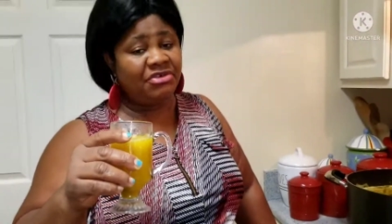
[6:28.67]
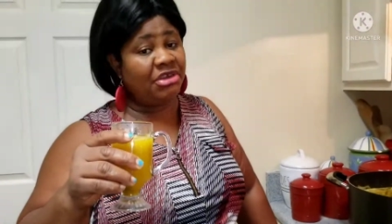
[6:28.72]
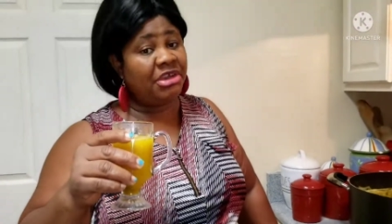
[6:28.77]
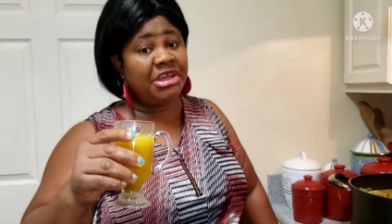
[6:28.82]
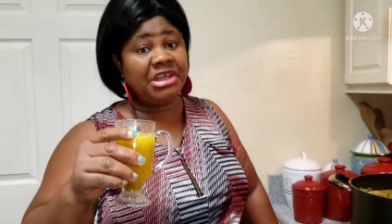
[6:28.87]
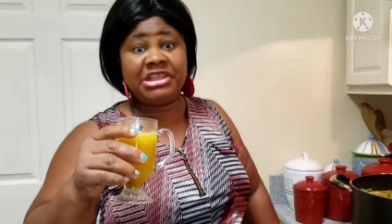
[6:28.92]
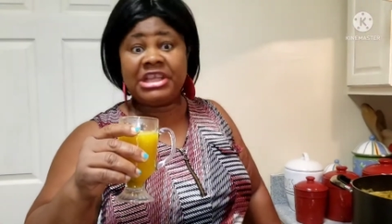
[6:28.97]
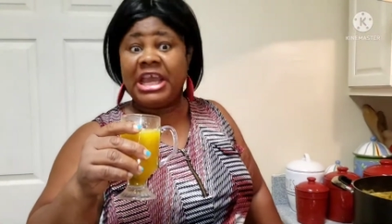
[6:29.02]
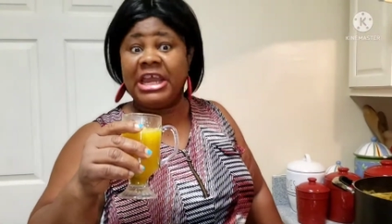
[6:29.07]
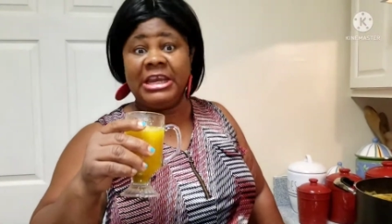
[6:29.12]

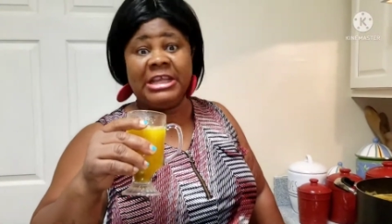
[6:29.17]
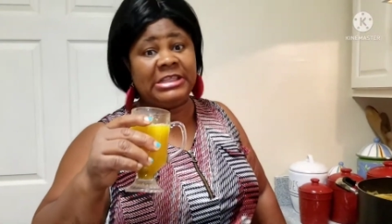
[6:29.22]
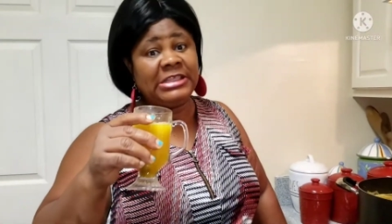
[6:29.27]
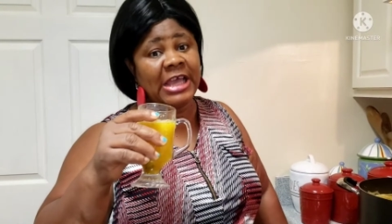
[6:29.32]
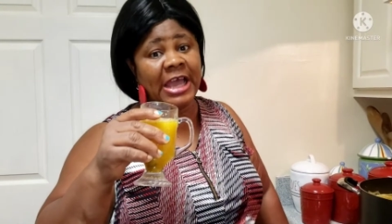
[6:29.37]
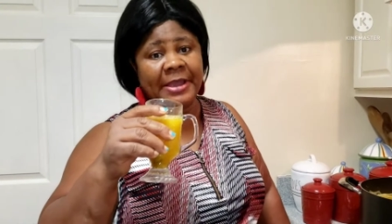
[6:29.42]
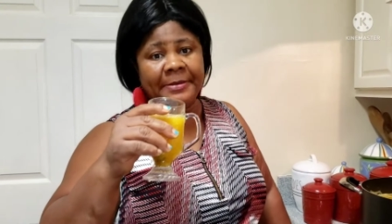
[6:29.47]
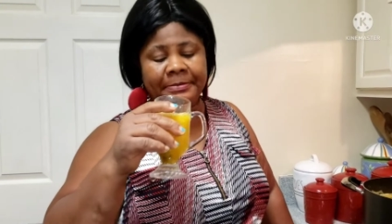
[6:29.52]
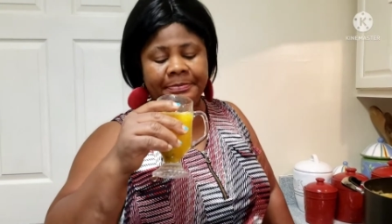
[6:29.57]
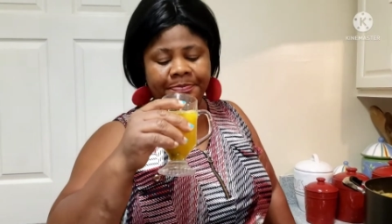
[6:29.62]
drink it
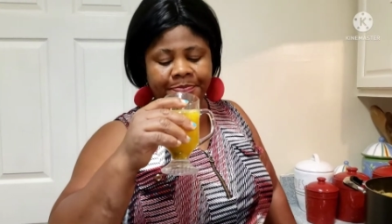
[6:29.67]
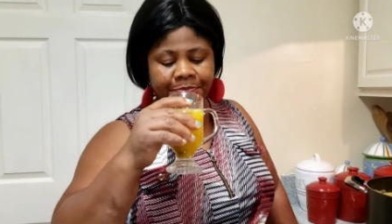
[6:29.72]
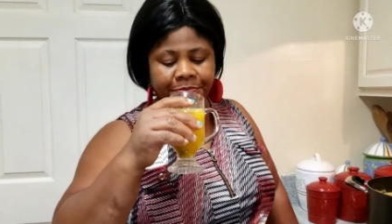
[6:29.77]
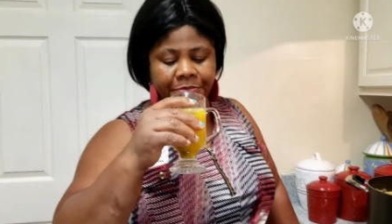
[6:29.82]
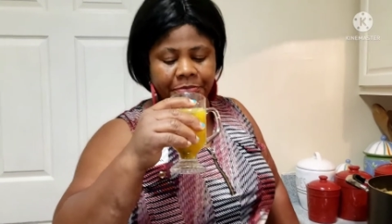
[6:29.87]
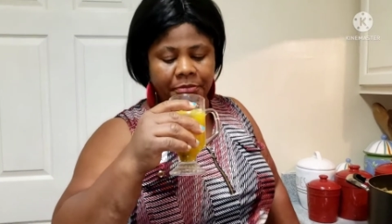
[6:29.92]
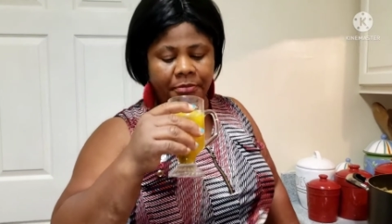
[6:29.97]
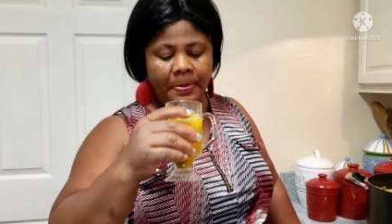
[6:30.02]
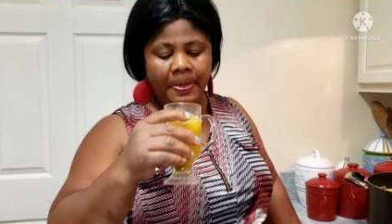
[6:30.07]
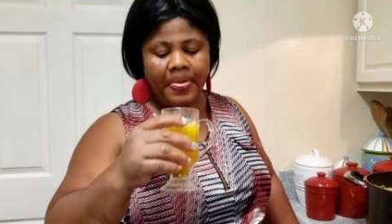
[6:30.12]
anytime
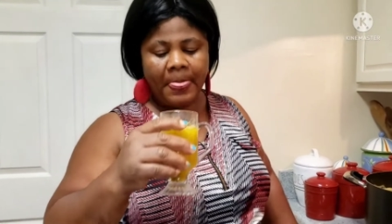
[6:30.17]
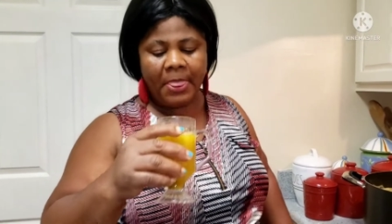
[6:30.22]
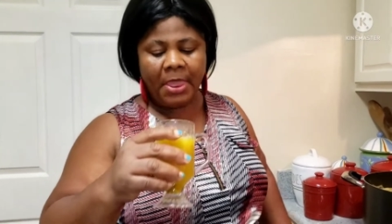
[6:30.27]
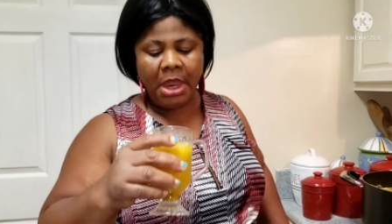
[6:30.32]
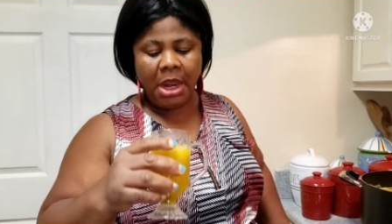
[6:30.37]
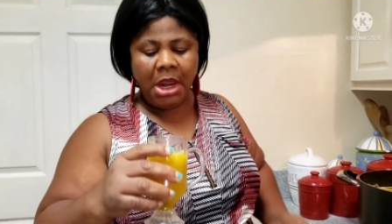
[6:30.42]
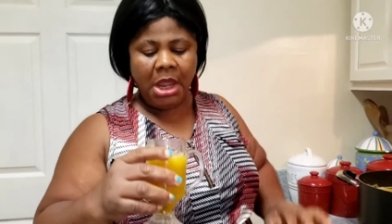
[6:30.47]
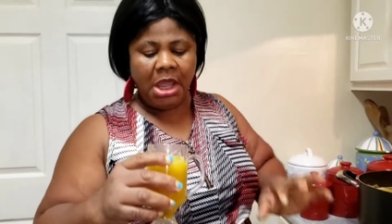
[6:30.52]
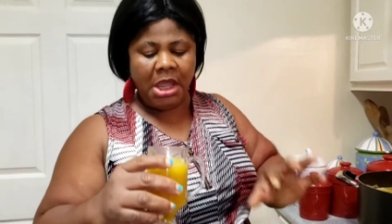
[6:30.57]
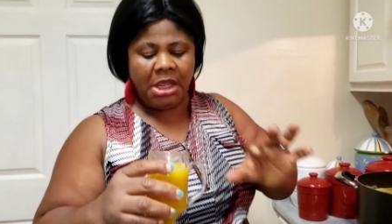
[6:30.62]

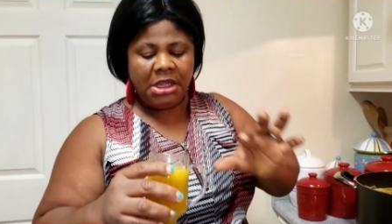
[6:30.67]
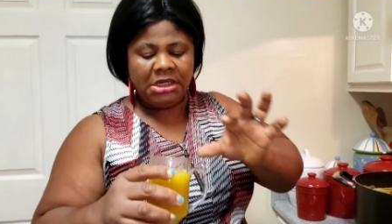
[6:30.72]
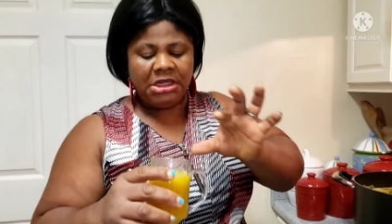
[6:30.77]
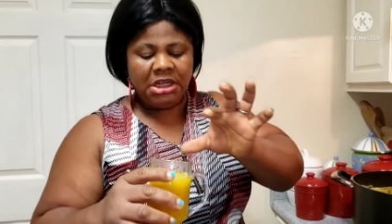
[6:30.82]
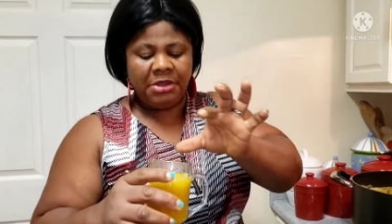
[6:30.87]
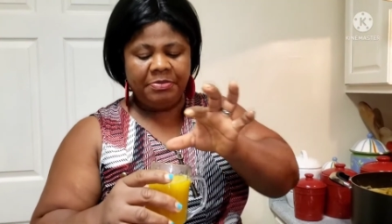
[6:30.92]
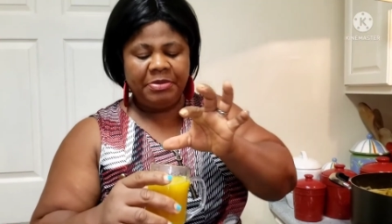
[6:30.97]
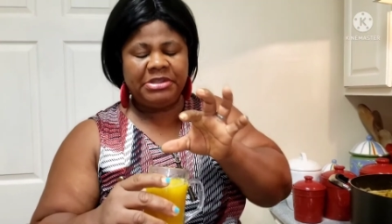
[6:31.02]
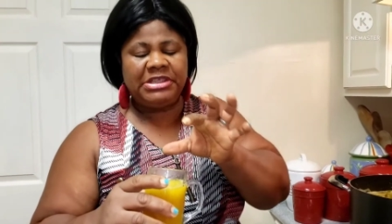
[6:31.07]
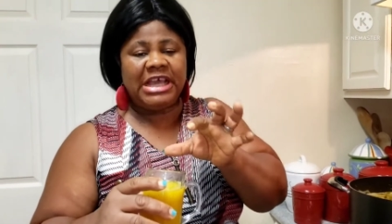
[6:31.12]

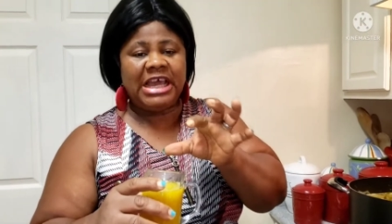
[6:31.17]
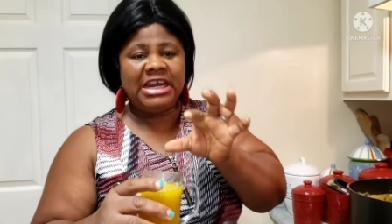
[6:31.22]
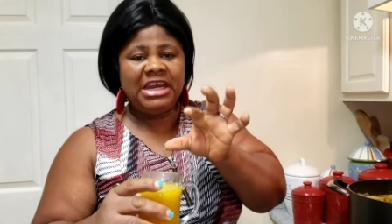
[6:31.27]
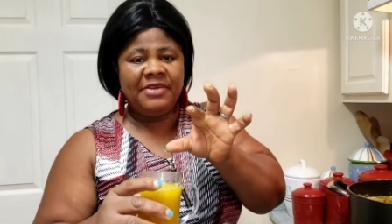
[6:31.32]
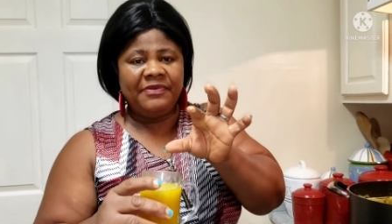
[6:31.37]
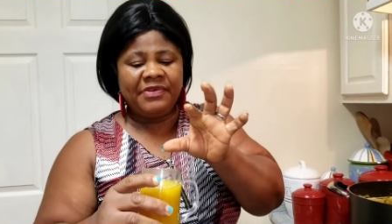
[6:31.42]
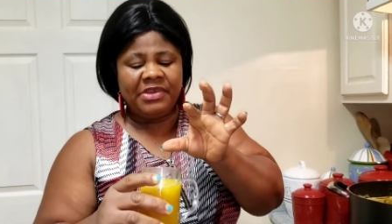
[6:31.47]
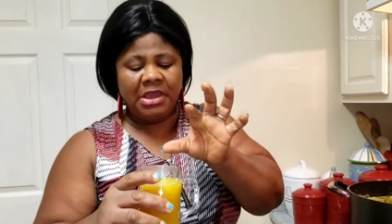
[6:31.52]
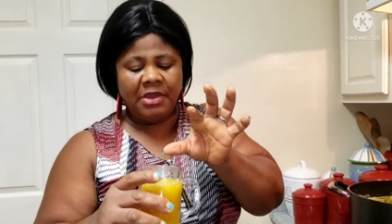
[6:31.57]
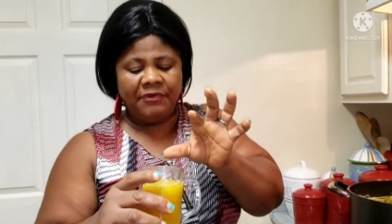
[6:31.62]
the bitter
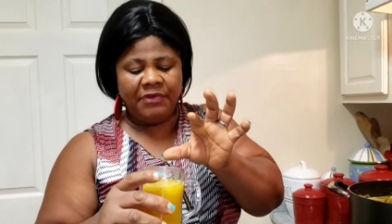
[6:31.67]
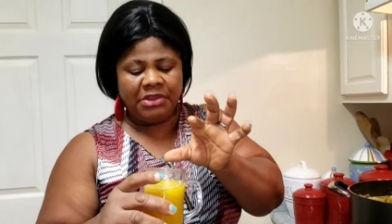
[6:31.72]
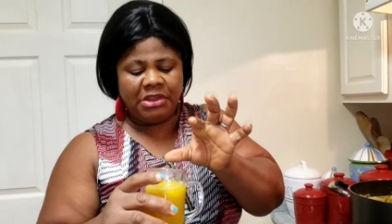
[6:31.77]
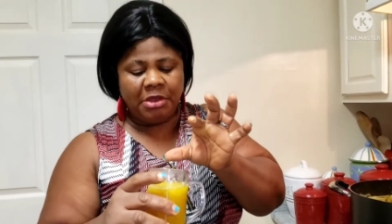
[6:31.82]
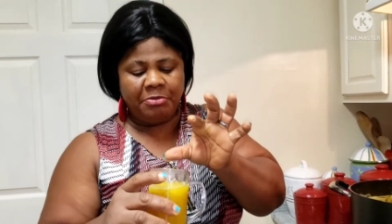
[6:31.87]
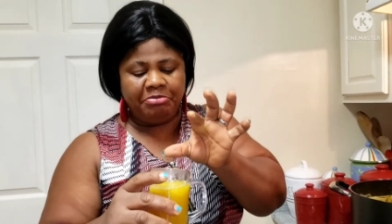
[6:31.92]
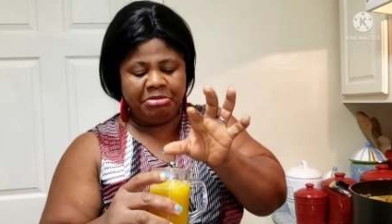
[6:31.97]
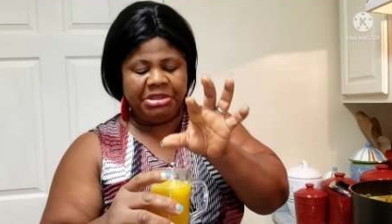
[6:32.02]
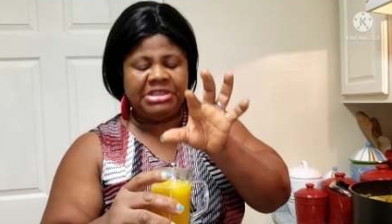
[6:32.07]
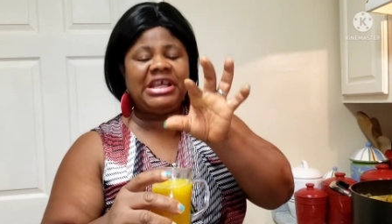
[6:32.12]
leaf gave it
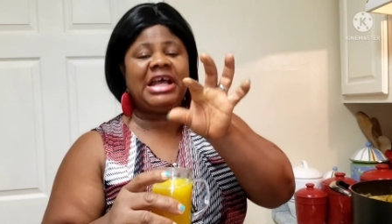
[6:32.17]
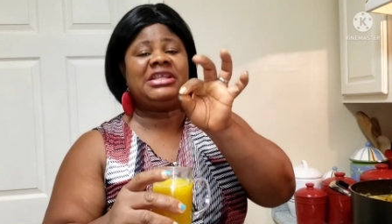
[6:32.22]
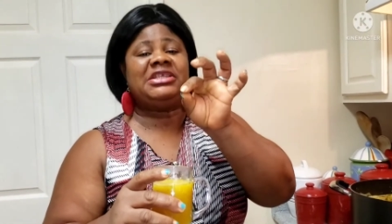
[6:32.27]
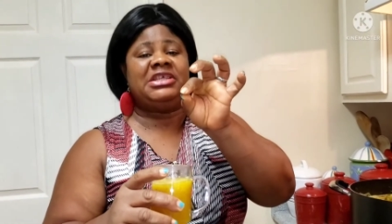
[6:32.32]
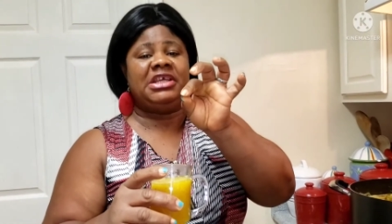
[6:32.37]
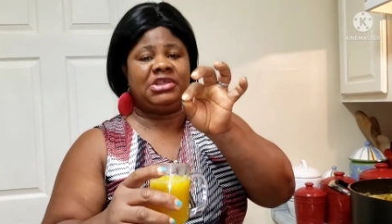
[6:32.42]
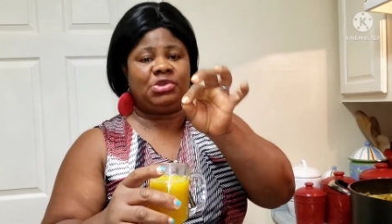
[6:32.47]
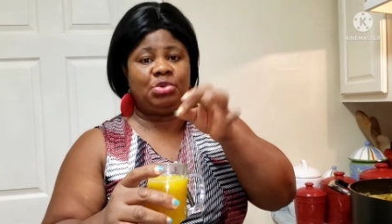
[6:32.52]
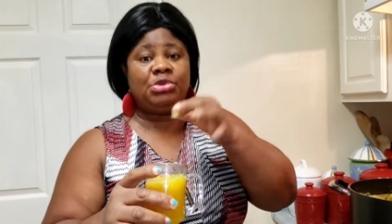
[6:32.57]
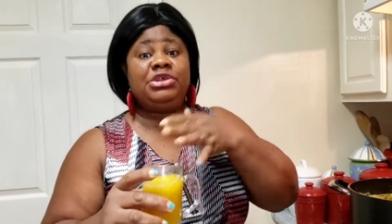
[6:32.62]
a bitter
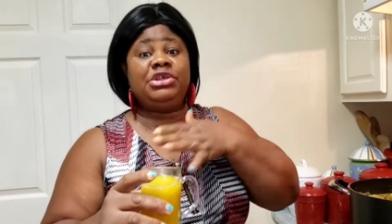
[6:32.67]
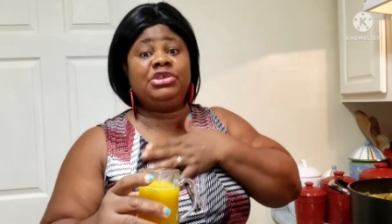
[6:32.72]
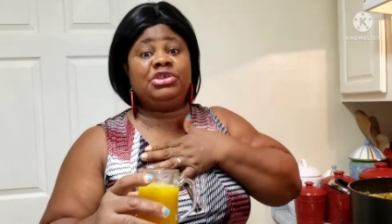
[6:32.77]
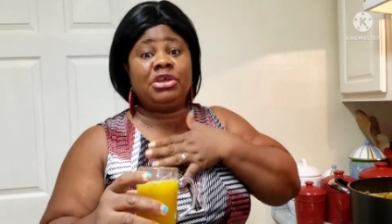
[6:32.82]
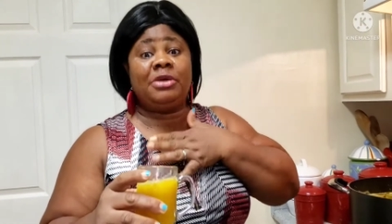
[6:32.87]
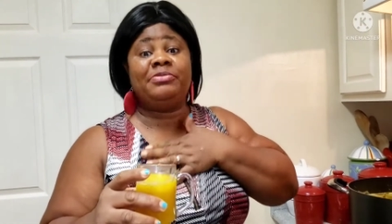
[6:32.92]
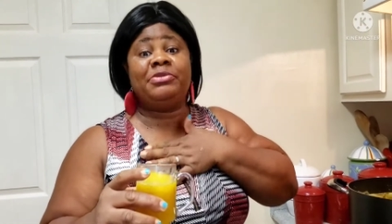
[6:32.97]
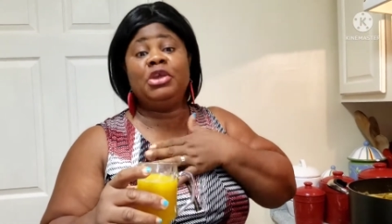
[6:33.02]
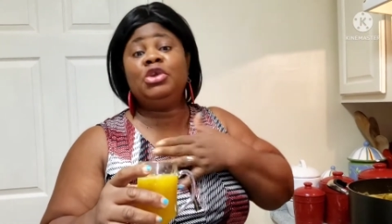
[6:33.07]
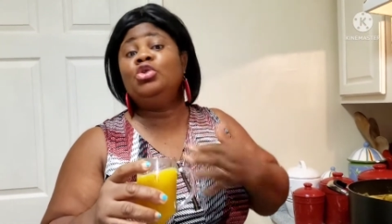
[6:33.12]
taste, which is
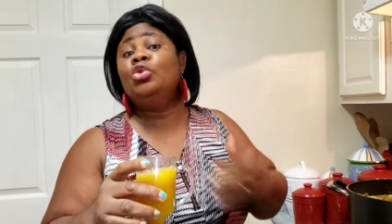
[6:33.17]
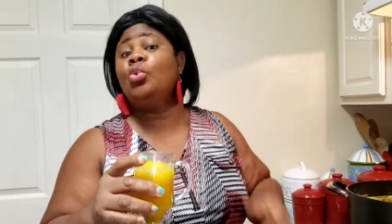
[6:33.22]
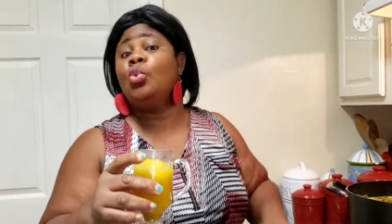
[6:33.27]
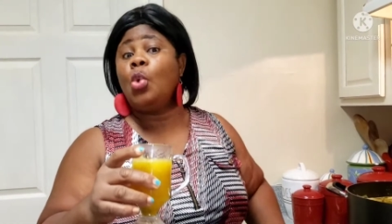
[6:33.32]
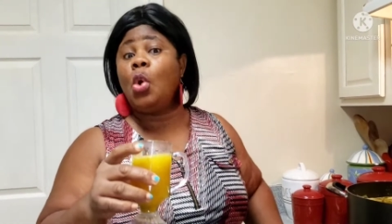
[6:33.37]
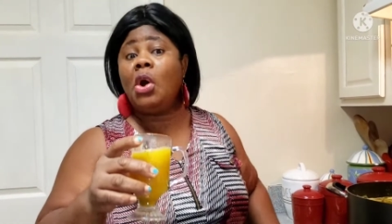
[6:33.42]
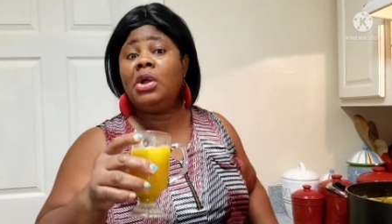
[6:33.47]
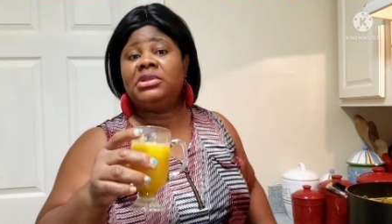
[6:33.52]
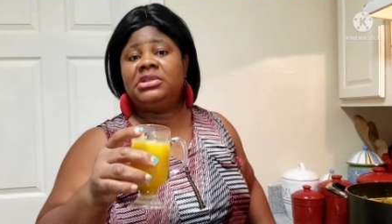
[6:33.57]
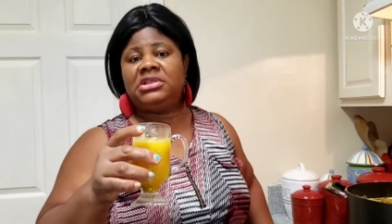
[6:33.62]
something you
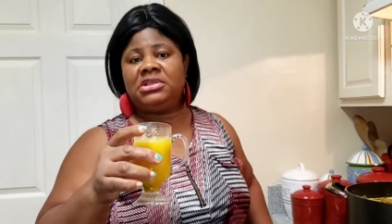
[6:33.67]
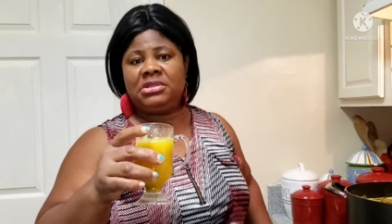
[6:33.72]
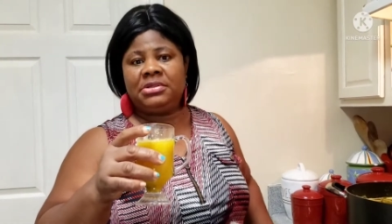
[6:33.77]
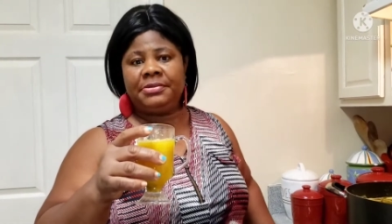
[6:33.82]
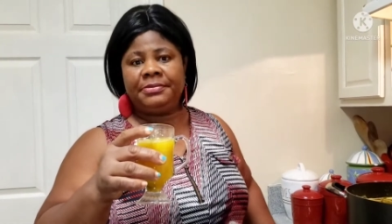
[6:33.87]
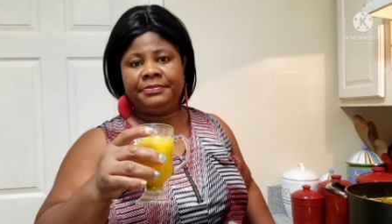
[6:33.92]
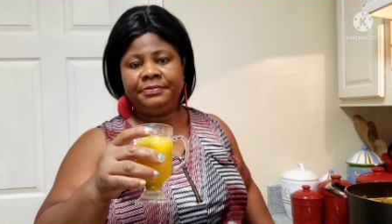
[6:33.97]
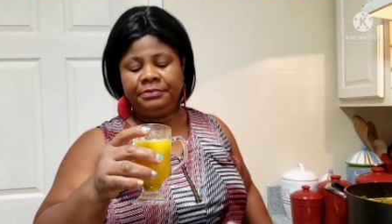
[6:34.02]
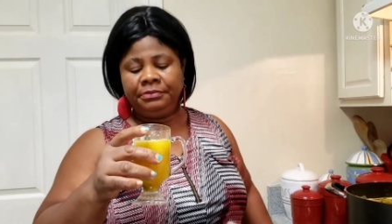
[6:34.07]
want.